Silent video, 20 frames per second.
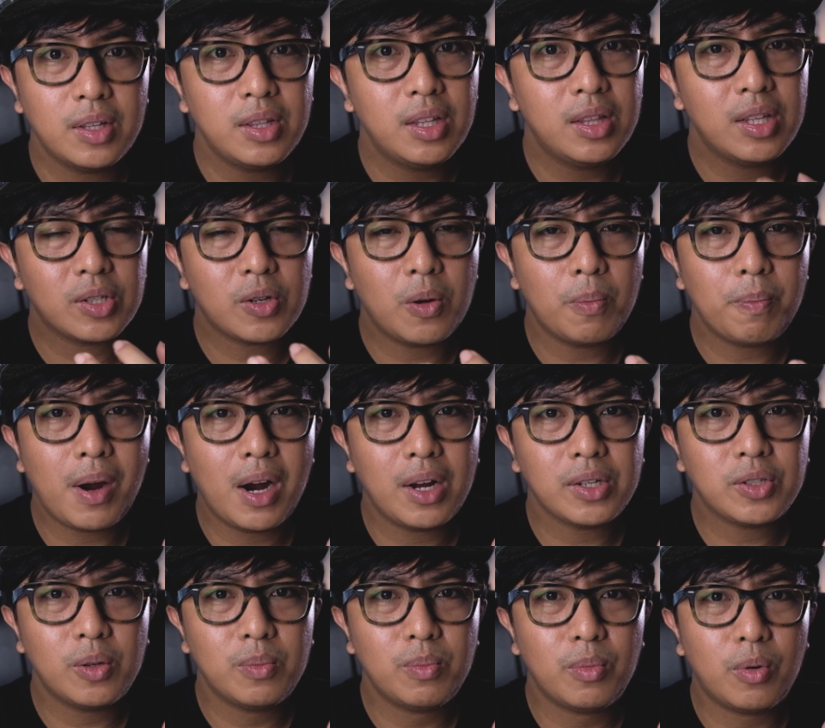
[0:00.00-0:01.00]
I did this
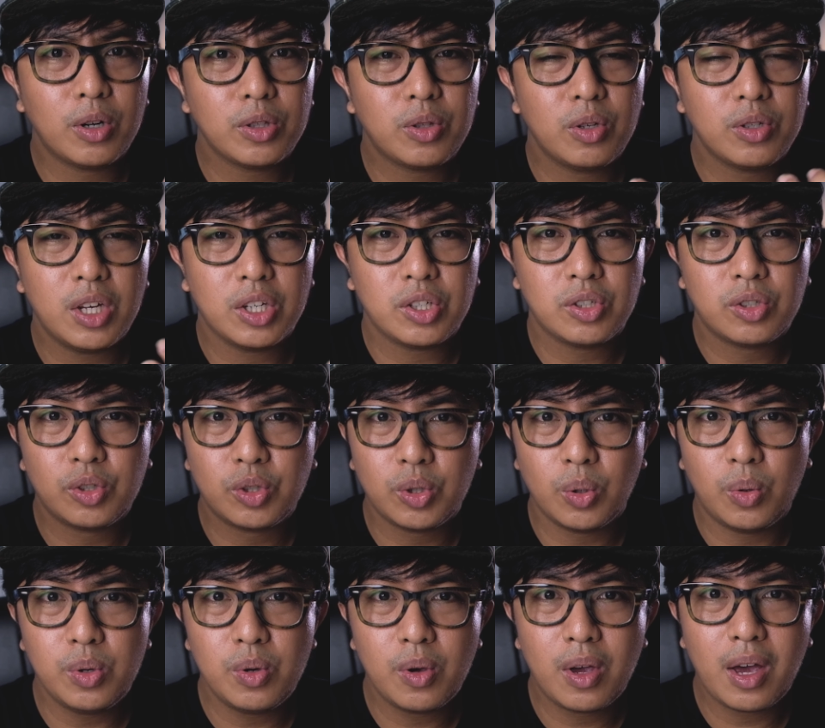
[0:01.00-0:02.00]
comparison more to just
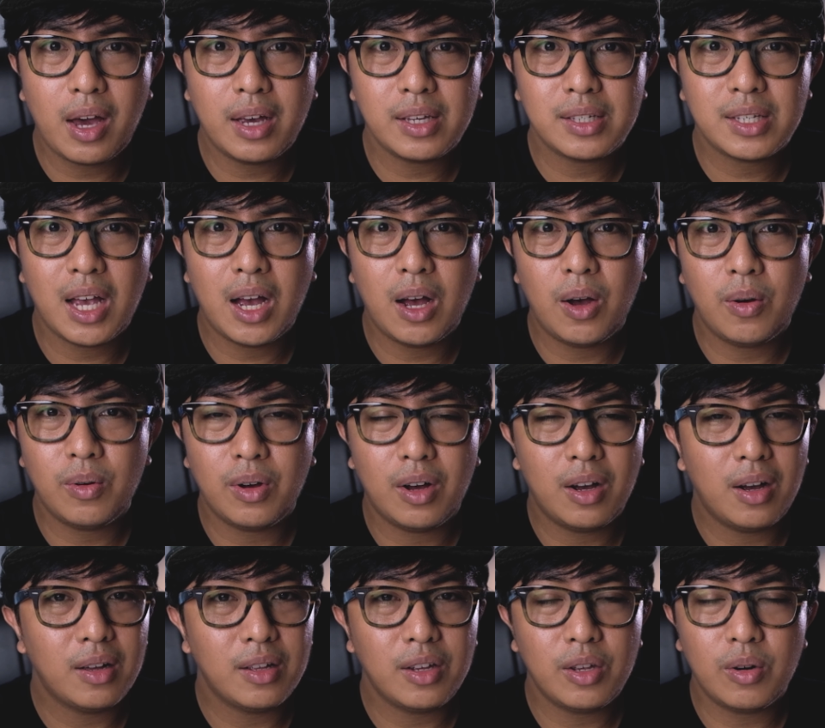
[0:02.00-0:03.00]
show you guys how